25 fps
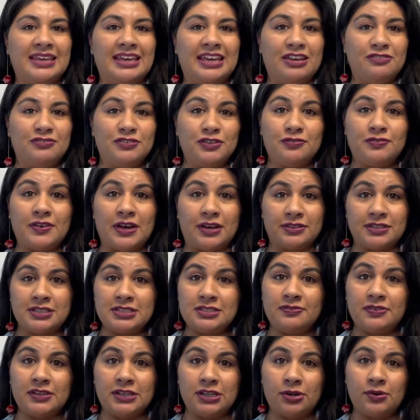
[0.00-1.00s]
If you found
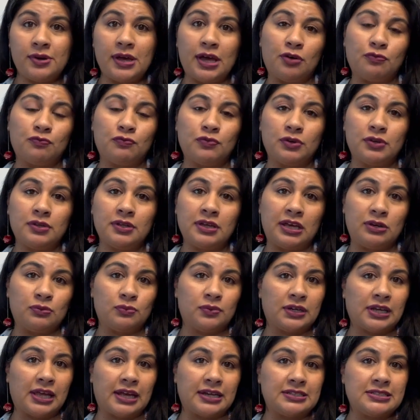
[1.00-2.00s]
this video helpful and
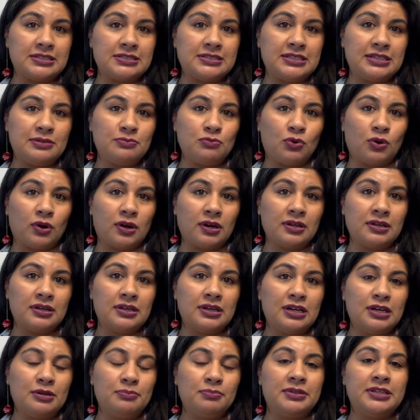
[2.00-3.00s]
would like to see more,
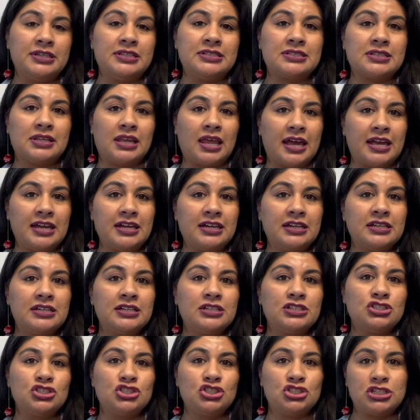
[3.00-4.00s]
please like,
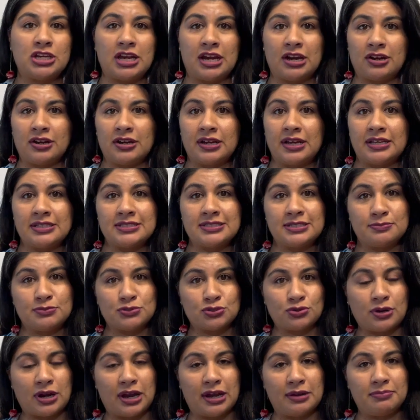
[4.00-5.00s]
share, and
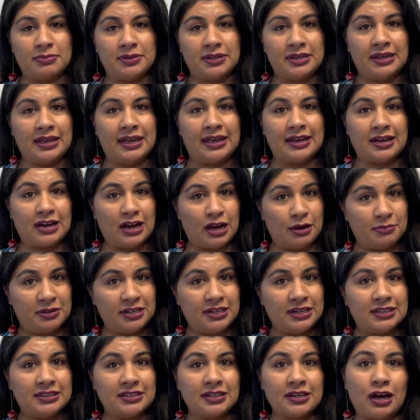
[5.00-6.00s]
subscribe, and
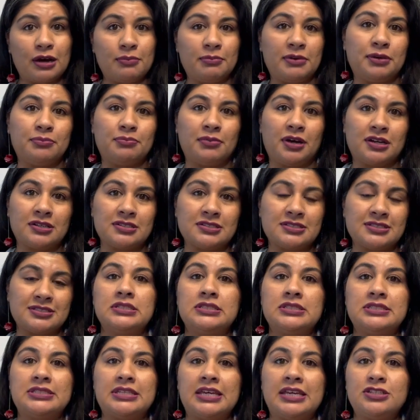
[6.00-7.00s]
comment in the comment box.
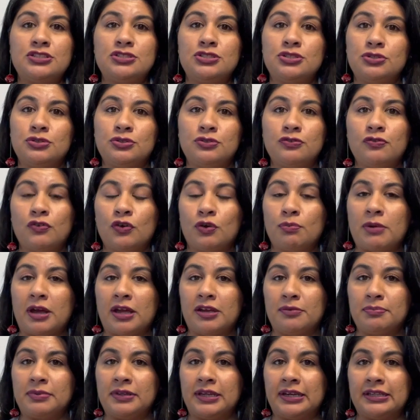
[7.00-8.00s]
Stay tuned for
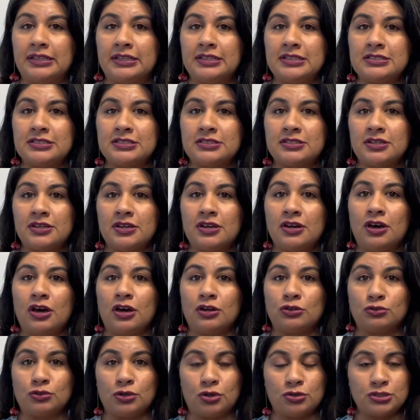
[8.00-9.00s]
my playlist
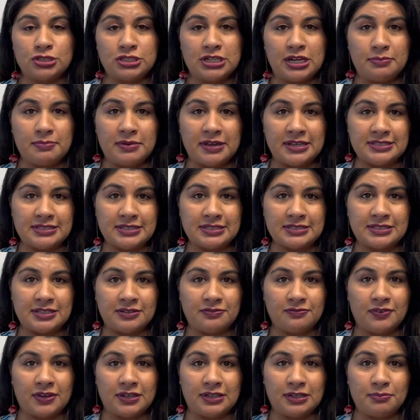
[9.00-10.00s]
on crochet basics
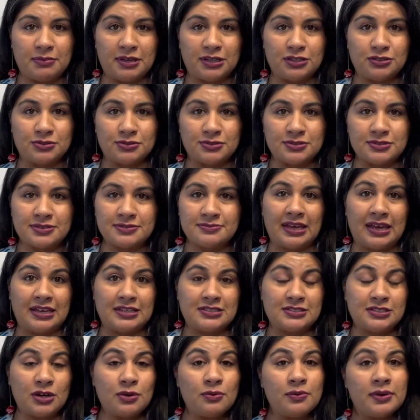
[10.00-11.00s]
and fundamentals.
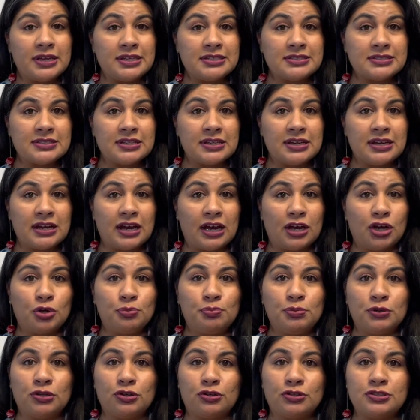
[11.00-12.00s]
As always, I
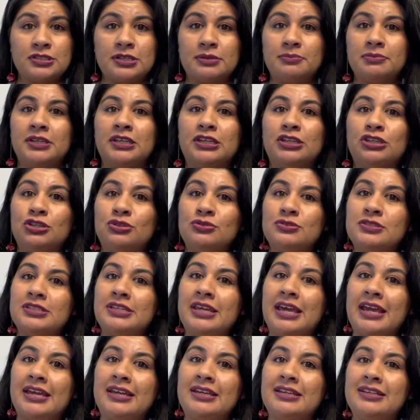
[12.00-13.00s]
hope you learned something new
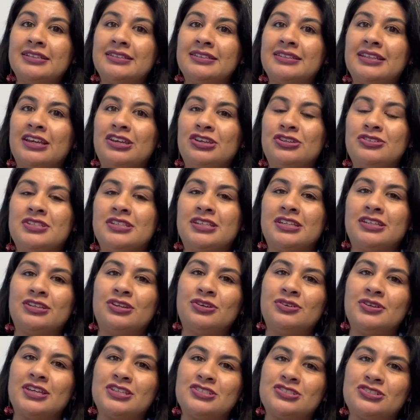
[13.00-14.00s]
today that you didn't know
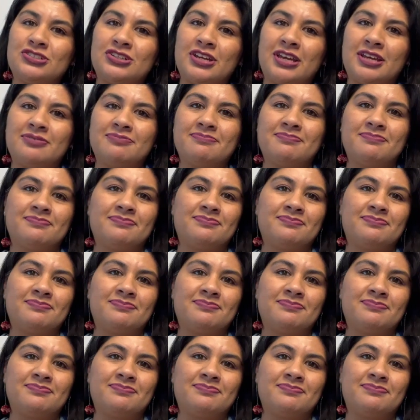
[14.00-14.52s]
yesterday.